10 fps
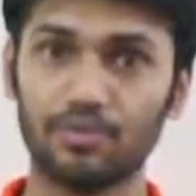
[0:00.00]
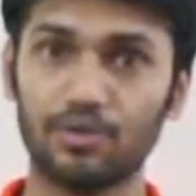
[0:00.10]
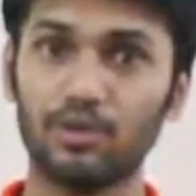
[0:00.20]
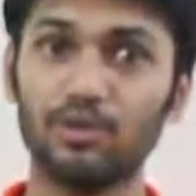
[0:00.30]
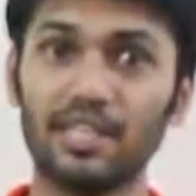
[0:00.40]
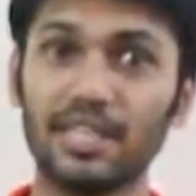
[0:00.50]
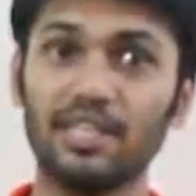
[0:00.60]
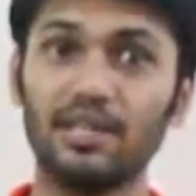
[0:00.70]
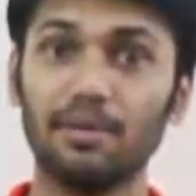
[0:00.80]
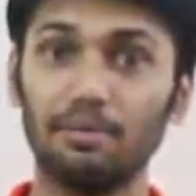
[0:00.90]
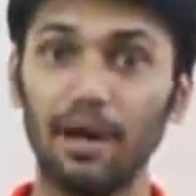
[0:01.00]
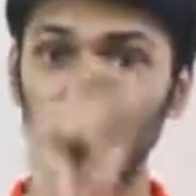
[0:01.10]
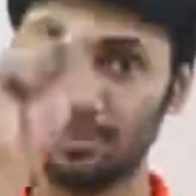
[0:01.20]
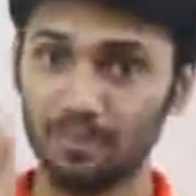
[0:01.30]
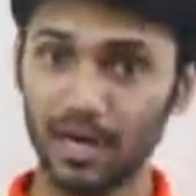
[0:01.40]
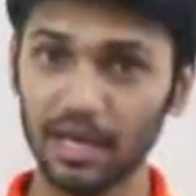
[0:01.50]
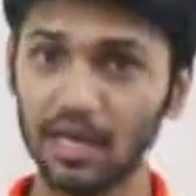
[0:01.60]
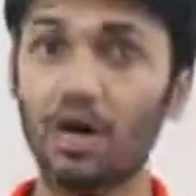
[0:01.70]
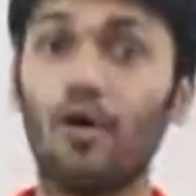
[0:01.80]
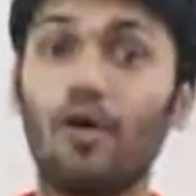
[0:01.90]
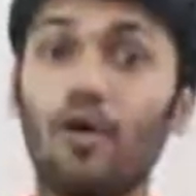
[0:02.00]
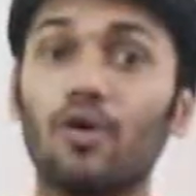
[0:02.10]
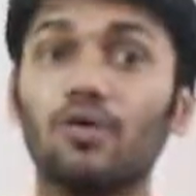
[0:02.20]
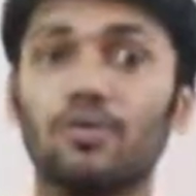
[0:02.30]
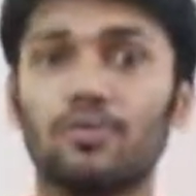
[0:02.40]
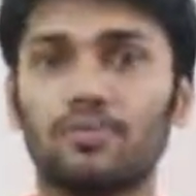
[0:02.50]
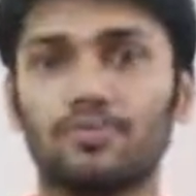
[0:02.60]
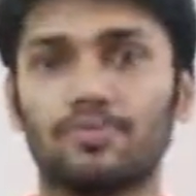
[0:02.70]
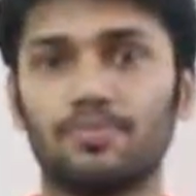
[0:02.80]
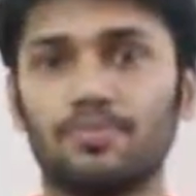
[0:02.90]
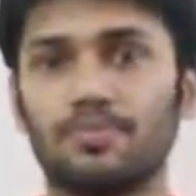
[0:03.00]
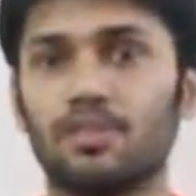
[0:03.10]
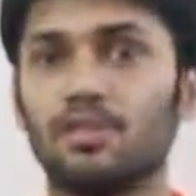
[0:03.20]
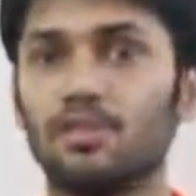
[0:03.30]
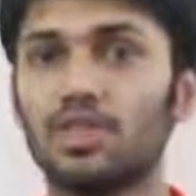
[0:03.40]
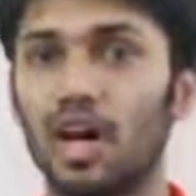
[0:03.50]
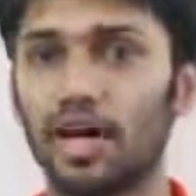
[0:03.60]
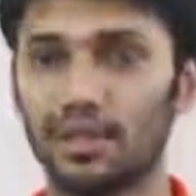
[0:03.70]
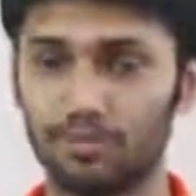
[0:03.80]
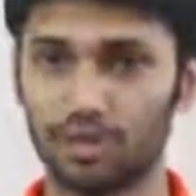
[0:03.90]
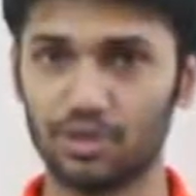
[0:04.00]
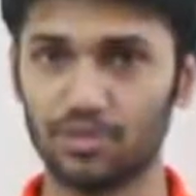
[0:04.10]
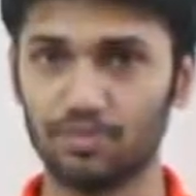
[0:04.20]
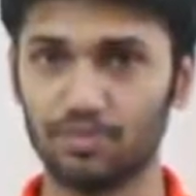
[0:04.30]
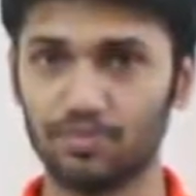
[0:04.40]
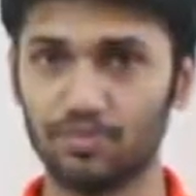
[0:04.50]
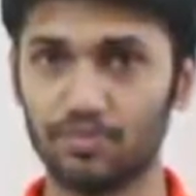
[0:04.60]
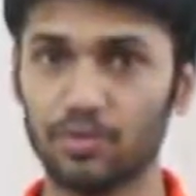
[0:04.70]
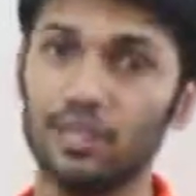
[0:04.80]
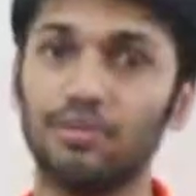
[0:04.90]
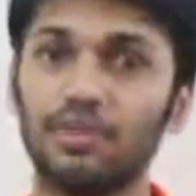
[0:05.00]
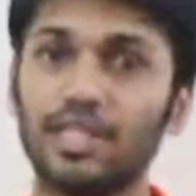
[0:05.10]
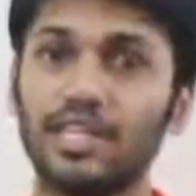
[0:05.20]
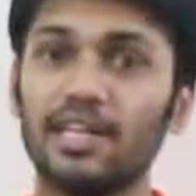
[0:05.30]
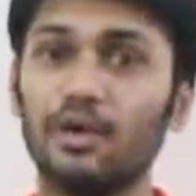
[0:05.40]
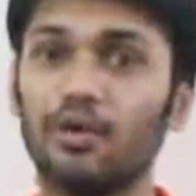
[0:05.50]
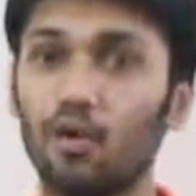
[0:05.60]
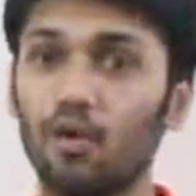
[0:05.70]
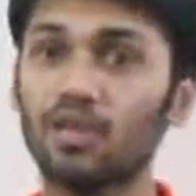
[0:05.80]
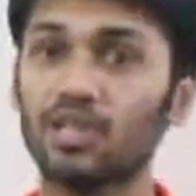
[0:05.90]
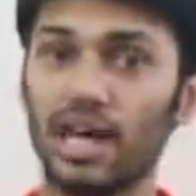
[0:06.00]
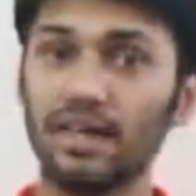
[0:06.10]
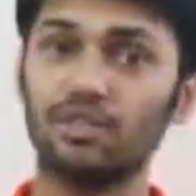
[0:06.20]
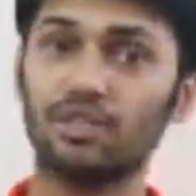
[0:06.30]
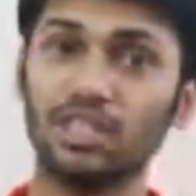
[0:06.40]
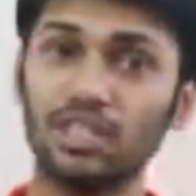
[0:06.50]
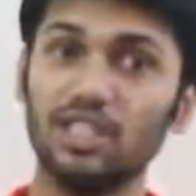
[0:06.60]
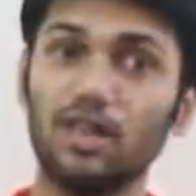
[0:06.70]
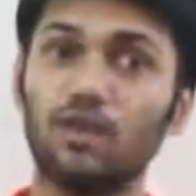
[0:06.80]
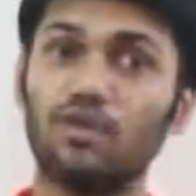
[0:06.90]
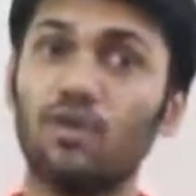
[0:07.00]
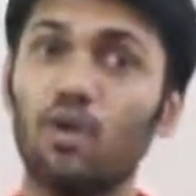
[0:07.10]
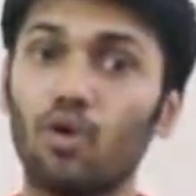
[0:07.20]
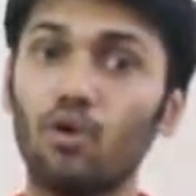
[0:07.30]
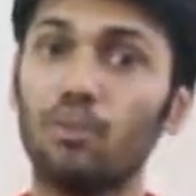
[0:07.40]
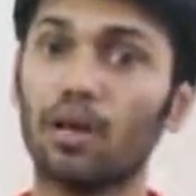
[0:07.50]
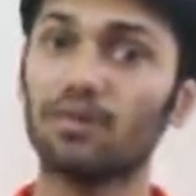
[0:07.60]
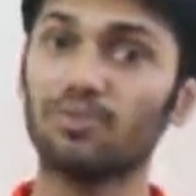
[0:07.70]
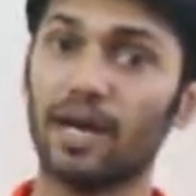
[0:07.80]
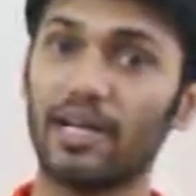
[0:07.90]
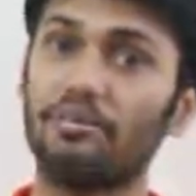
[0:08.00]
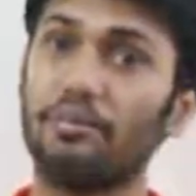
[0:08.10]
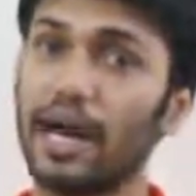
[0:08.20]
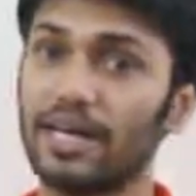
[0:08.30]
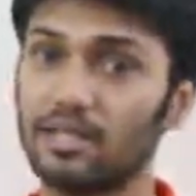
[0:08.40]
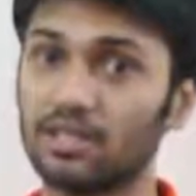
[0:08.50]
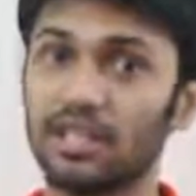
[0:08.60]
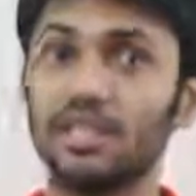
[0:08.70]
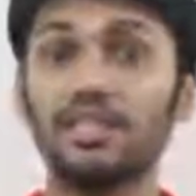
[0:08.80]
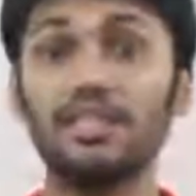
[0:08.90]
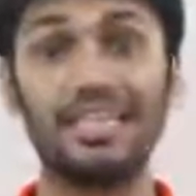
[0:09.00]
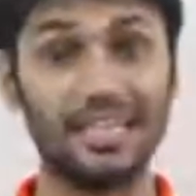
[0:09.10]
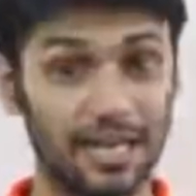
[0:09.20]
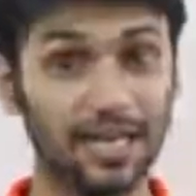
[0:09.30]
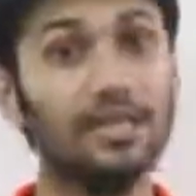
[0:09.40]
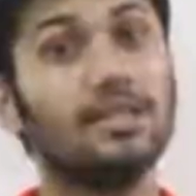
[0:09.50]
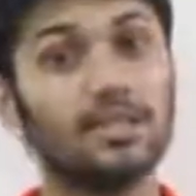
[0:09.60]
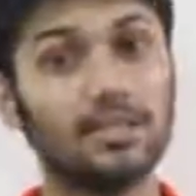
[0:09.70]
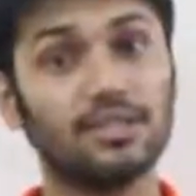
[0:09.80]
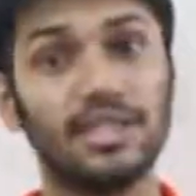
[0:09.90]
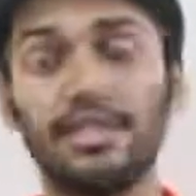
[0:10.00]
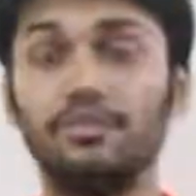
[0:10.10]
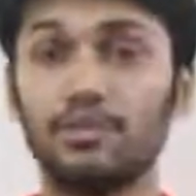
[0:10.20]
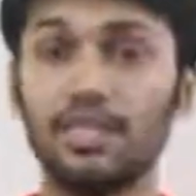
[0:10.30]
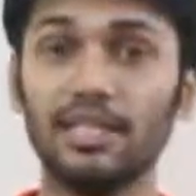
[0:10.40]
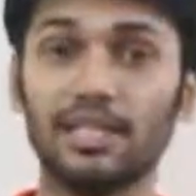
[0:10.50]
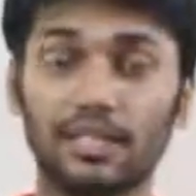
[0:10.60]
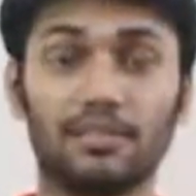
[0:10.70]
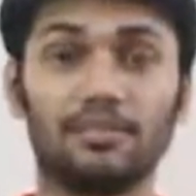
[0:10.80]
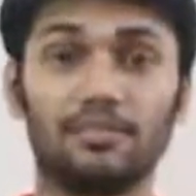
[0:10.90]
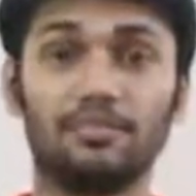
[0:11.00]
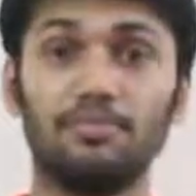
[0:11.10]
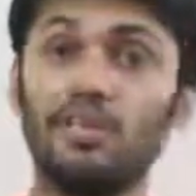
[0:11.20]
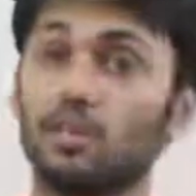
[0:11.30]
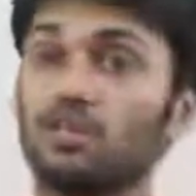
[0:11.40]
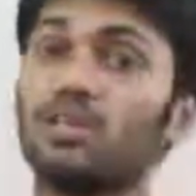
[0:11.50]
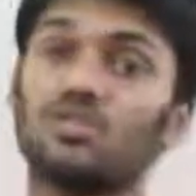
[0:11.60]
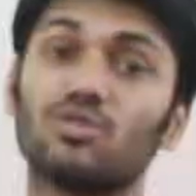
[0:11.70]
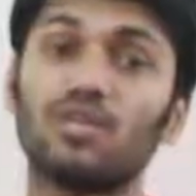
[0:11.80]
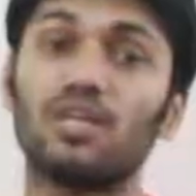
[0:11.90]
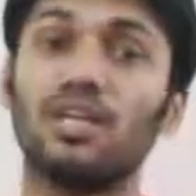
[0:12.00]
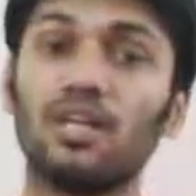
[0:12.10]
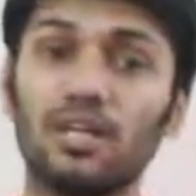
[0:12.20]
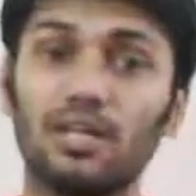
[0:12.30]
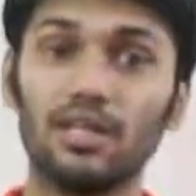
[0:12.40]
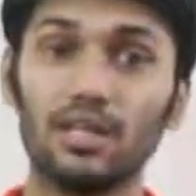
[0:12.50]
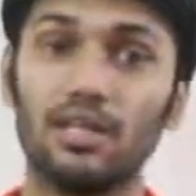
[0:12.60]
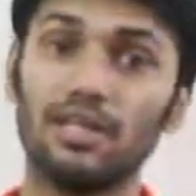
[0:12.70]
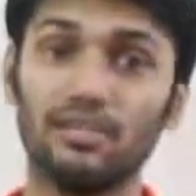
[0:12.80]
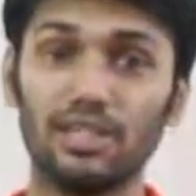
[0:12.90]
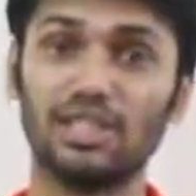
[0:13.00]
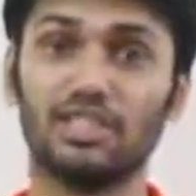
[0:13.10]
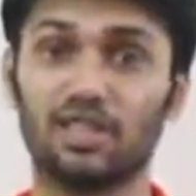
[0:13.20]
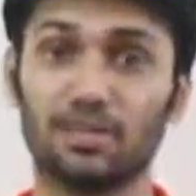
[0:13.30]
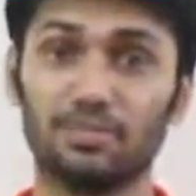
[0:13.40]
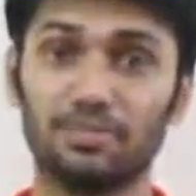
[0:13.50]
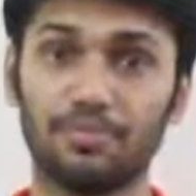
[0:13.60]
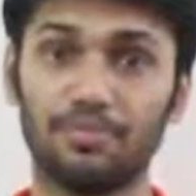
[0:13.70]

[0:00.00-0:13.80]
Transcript: We could say multiply or times. If we say 4 times 3 or 4 multiplied by 3, they are the same thing. Make sure the student learn this term.